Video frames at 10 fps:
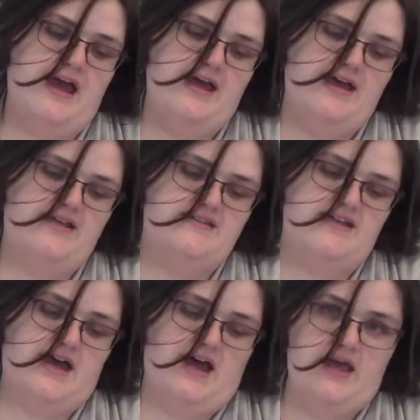
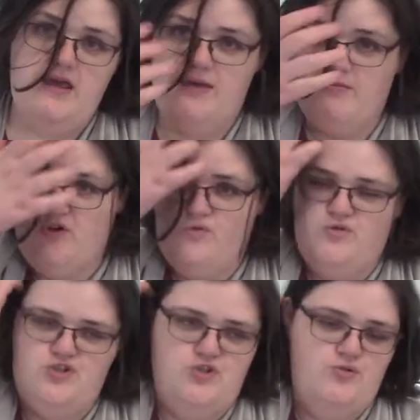And I am
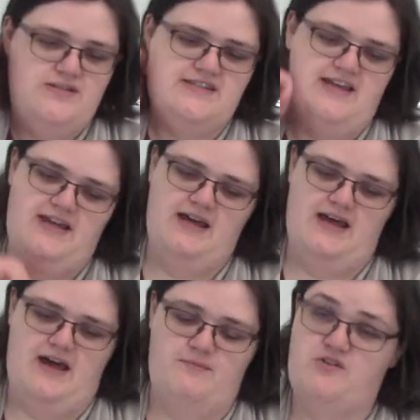going to sing
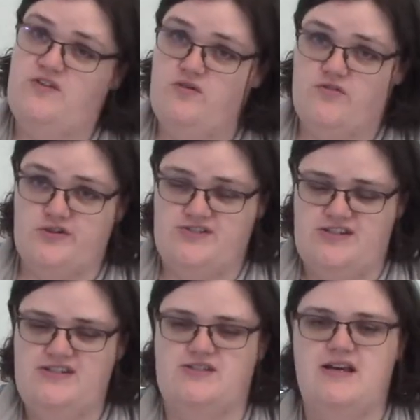a few
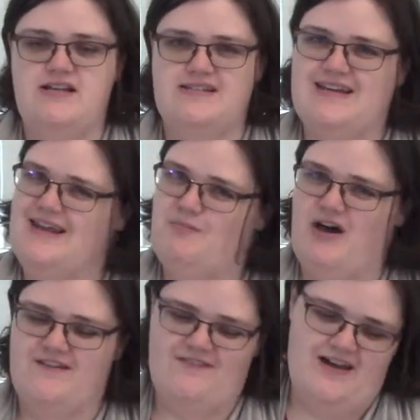verses, slightly
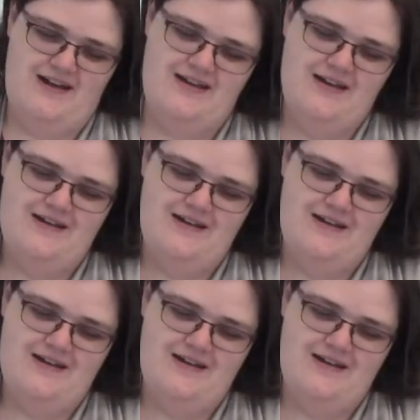modified,